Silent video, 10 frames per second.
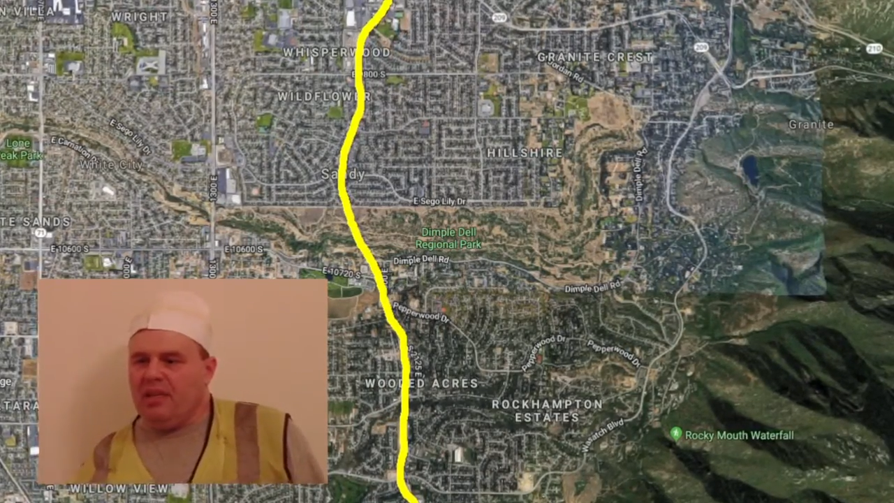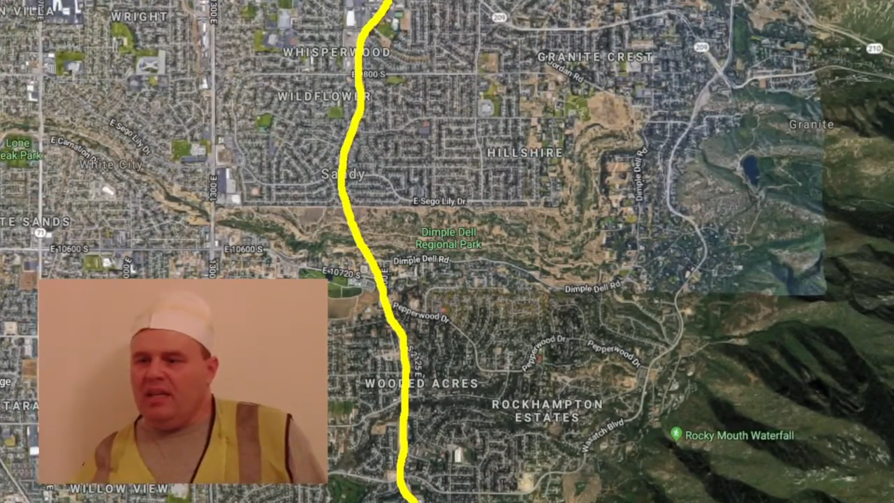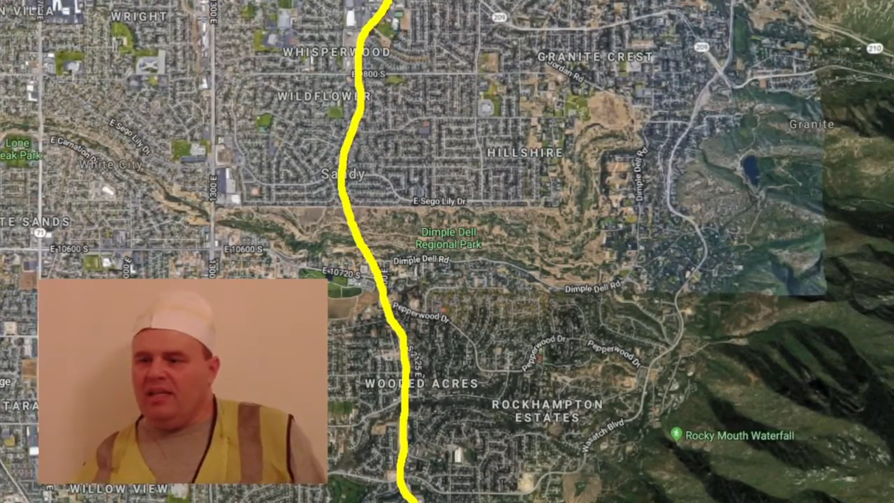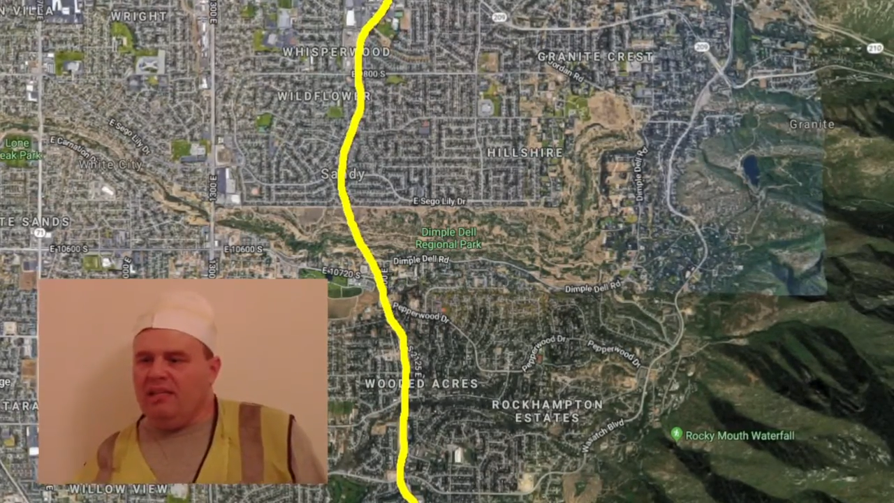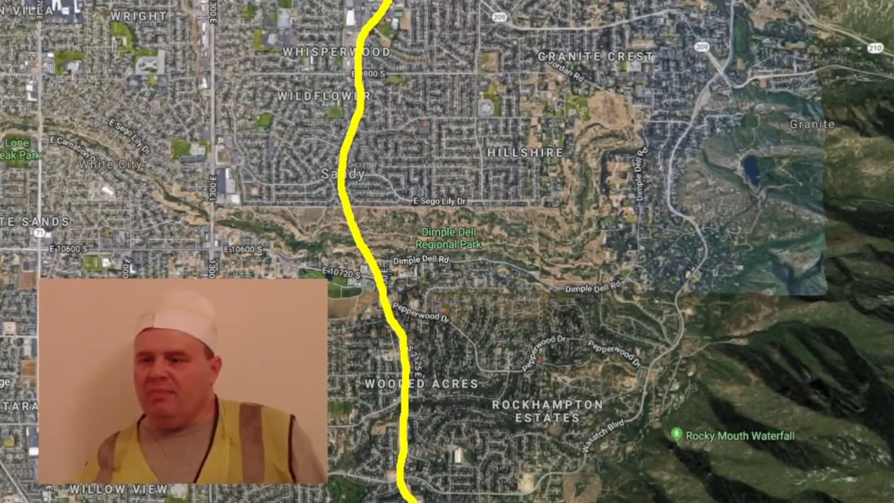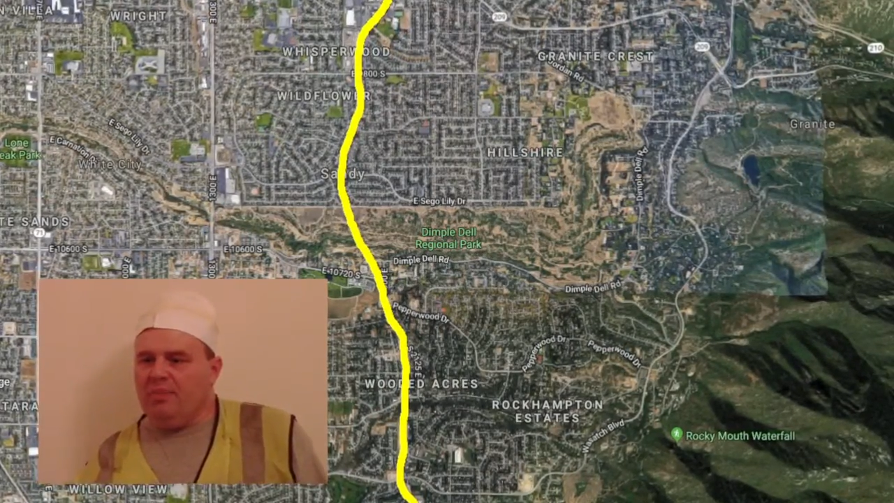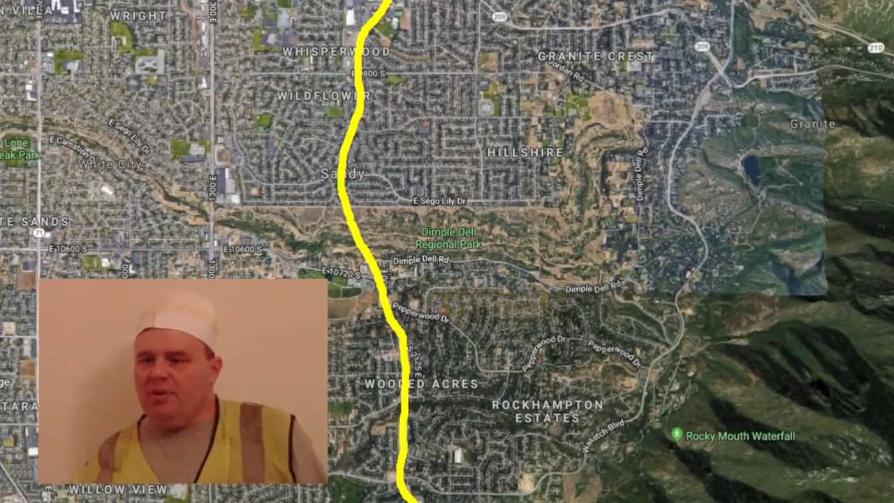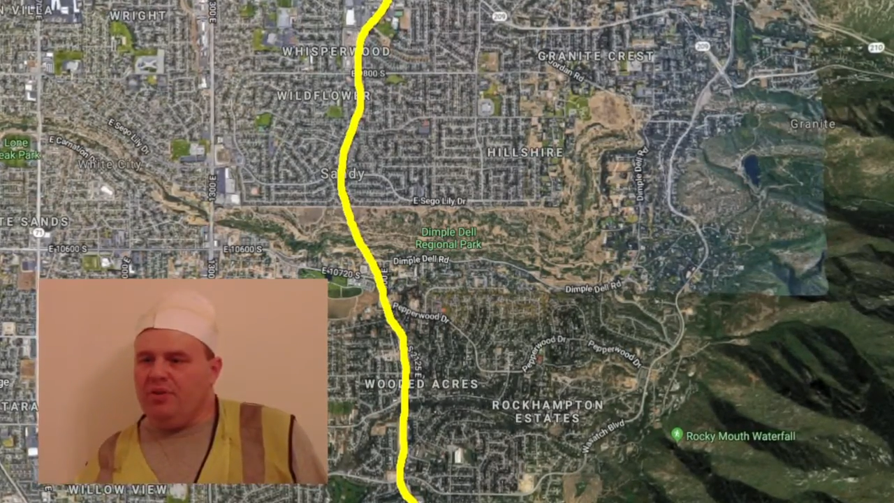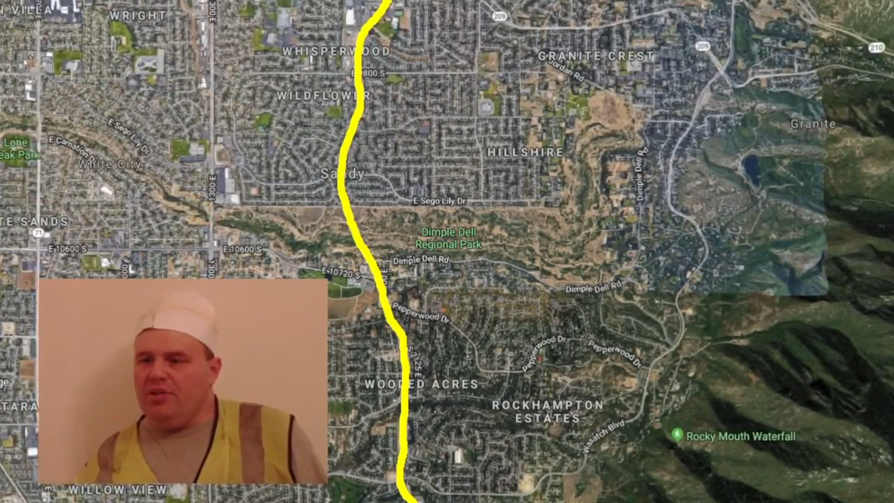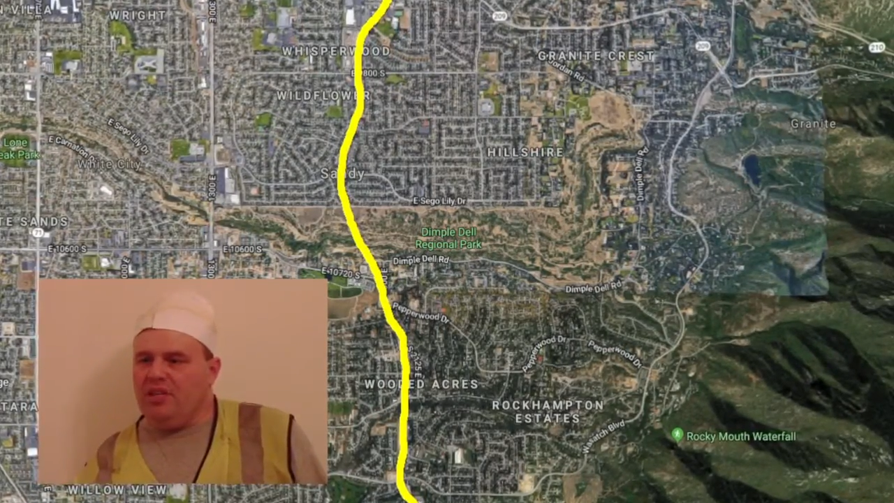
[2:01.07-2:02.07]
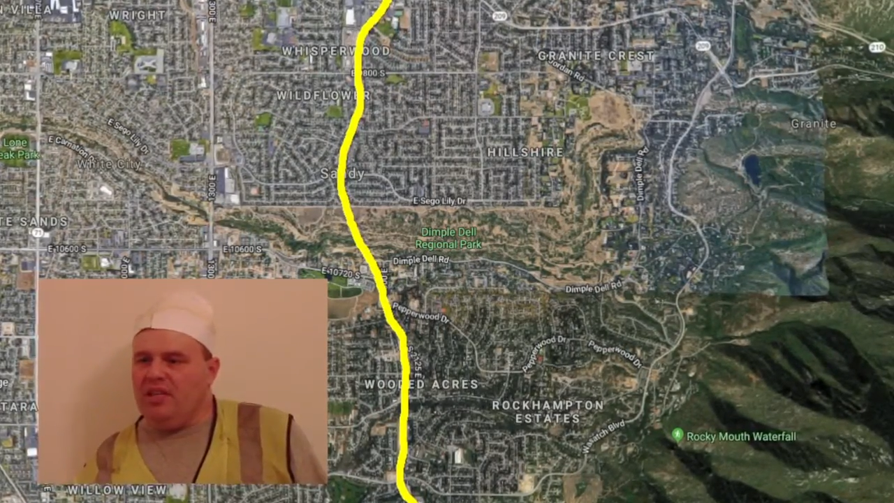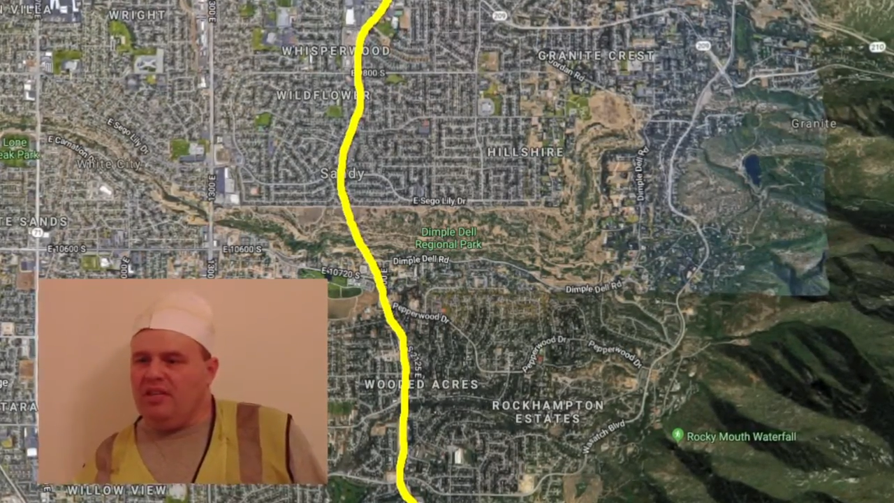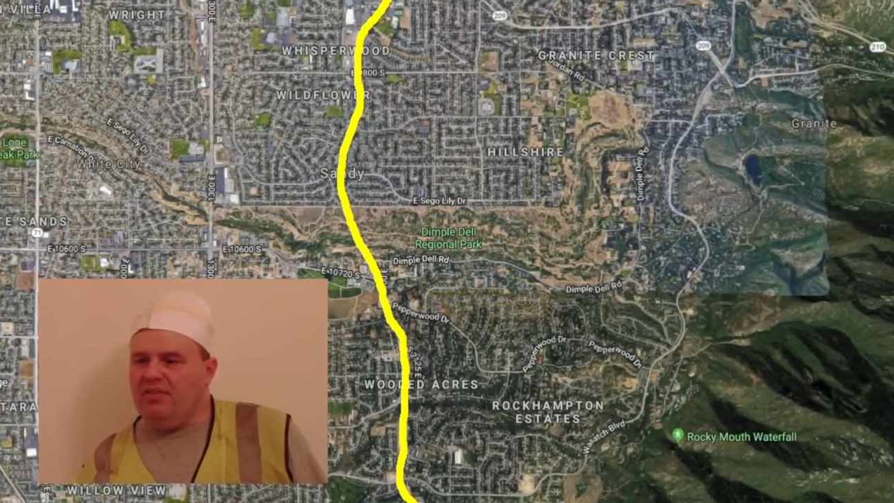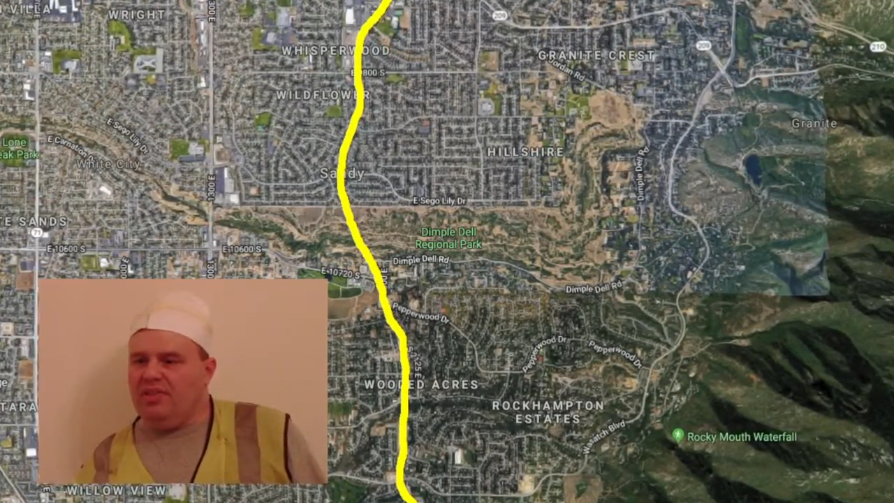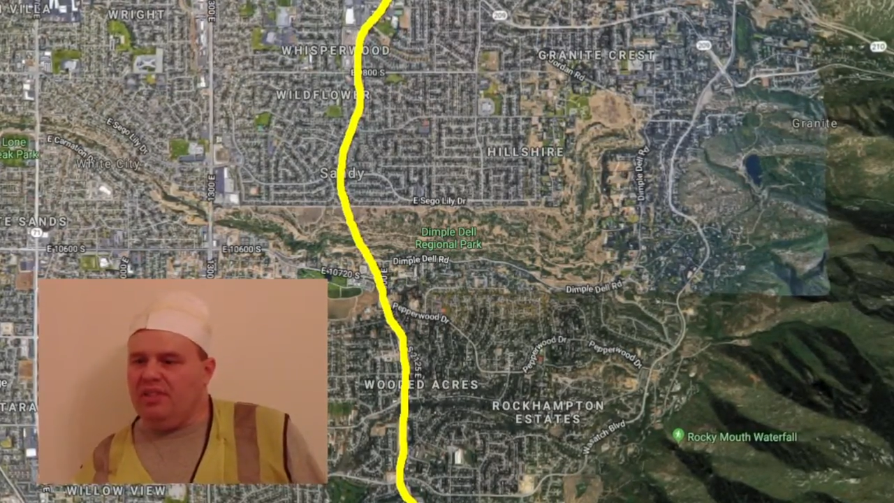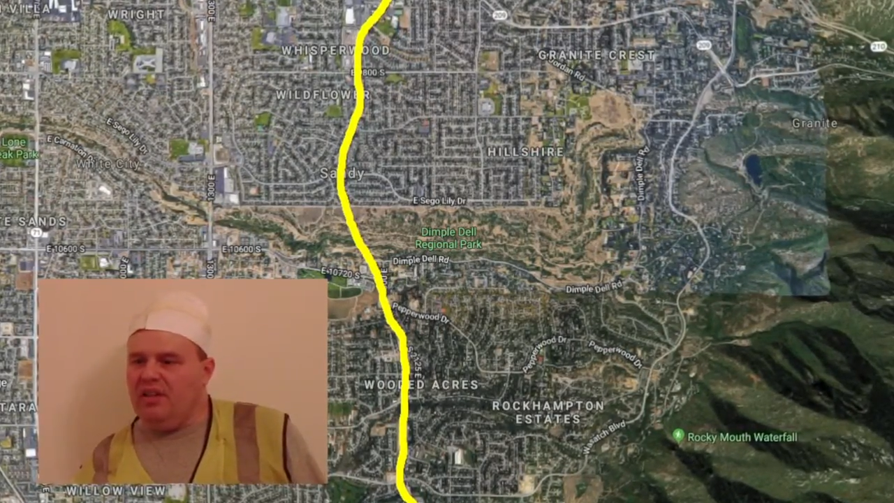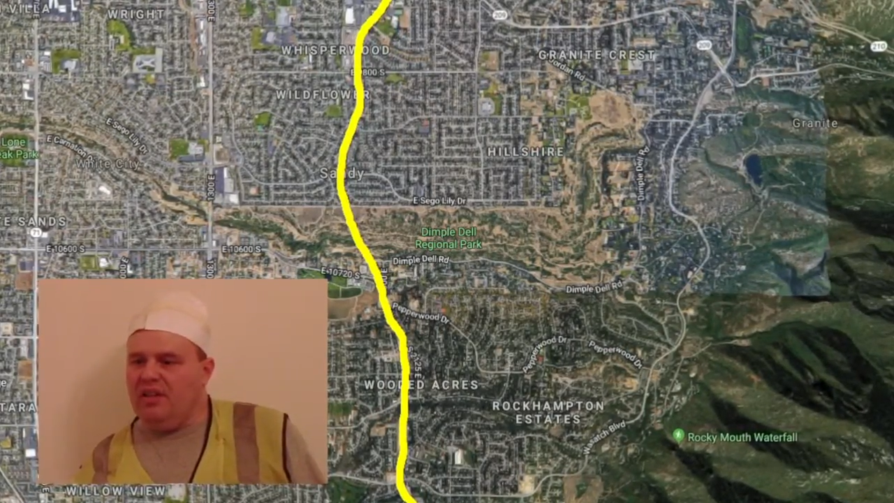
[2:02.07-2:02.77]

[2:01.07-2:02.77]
It's supposed to give us an